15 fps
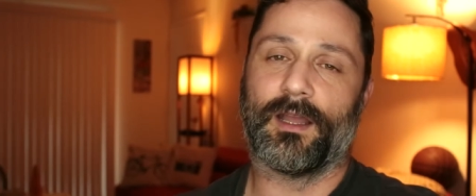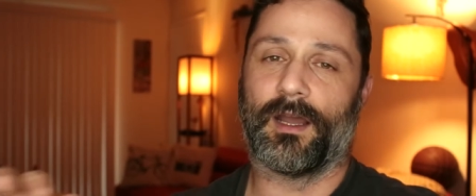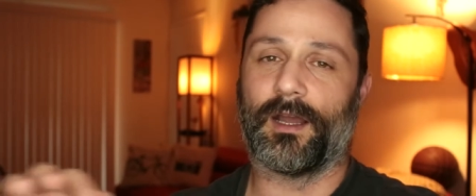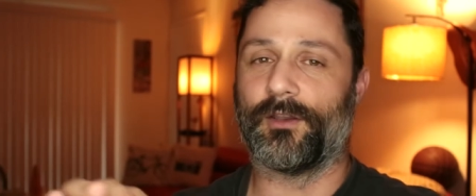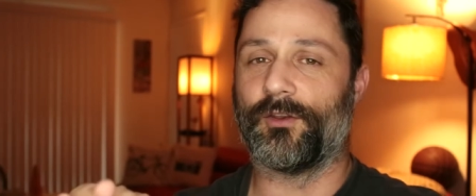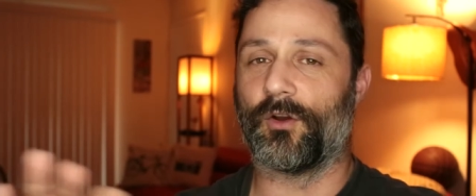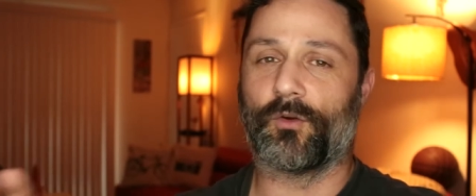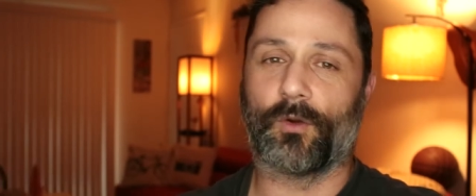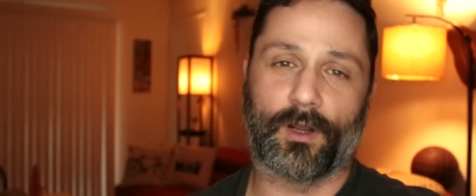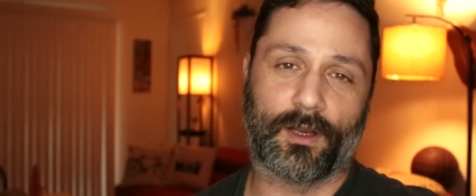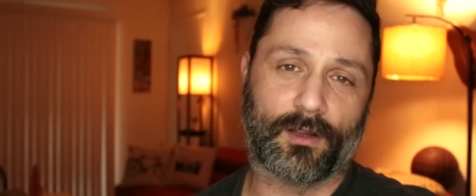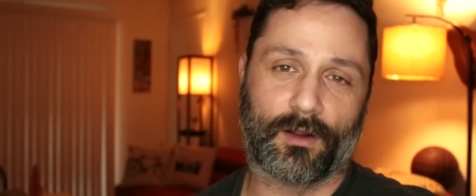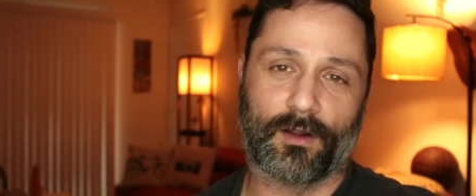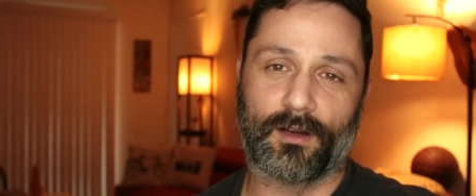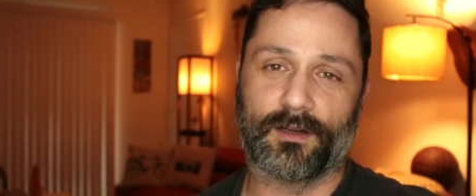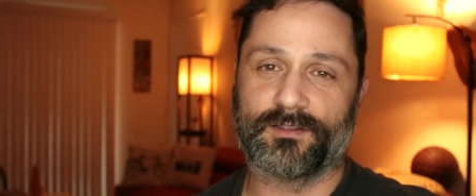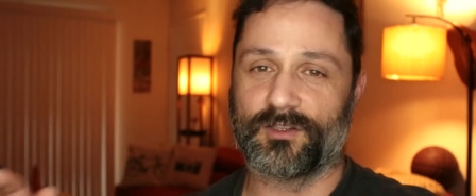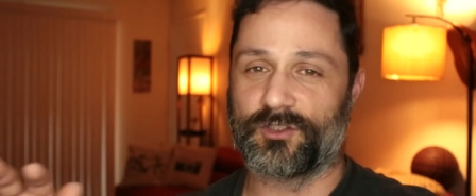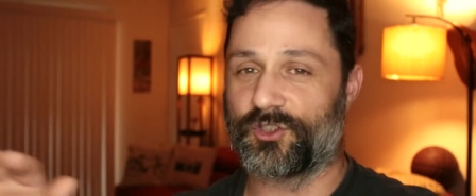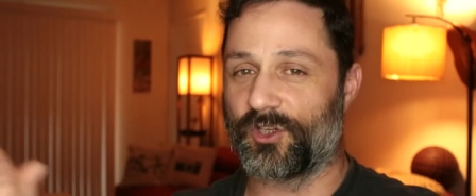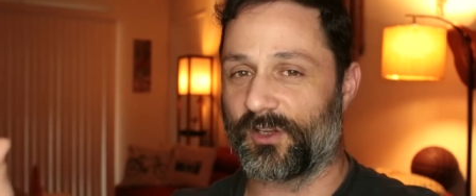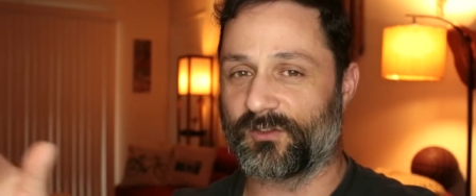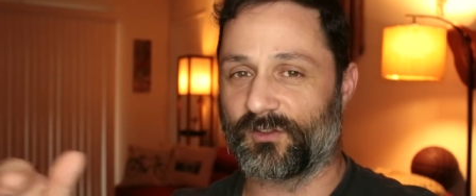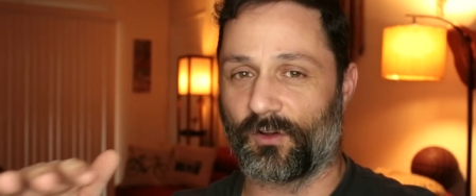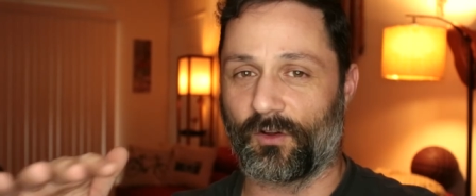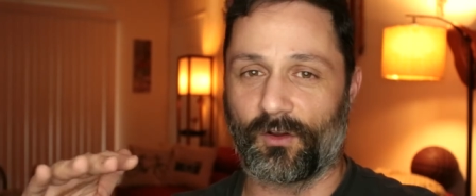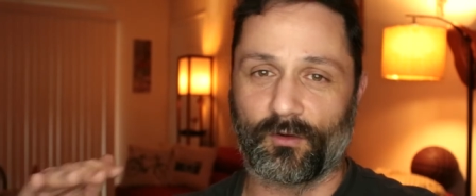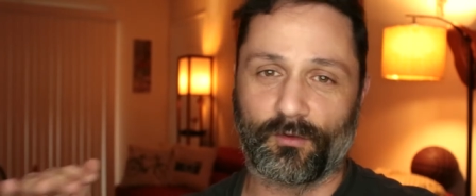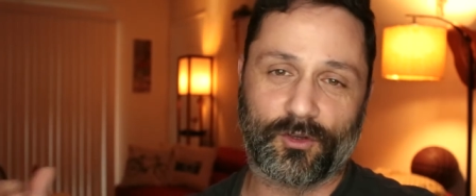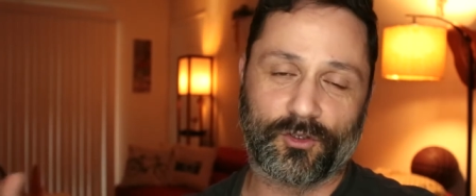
Uh, no credit cards. It's just all